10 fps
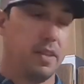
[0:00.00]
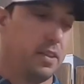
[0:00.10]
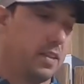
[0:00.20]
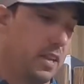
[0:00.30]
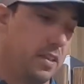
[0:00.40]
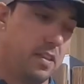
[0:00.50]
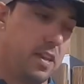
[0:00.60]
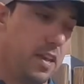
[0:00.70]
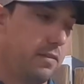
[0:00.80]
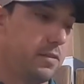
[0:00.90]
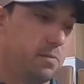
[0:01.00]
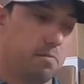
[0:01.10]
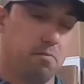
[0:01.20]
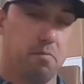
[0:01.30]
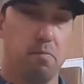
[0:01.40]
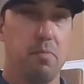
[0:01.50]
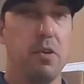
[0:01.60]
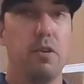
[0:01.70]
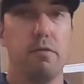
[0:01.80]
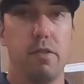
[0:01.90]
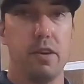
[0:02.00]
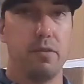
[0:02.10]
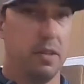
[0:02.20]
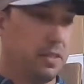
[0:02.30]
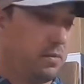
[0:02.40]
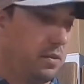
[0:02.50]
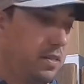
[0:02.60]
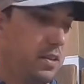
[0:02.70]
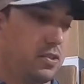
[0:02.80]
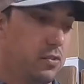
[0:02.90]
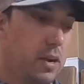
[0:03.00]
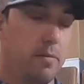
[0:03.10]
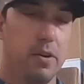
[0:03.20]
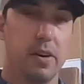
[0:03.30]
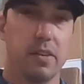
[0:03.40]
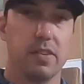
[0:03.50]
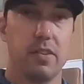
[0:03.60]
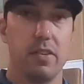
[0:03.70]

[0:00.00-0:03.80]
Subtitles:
It gives beautifully with these treble hooks.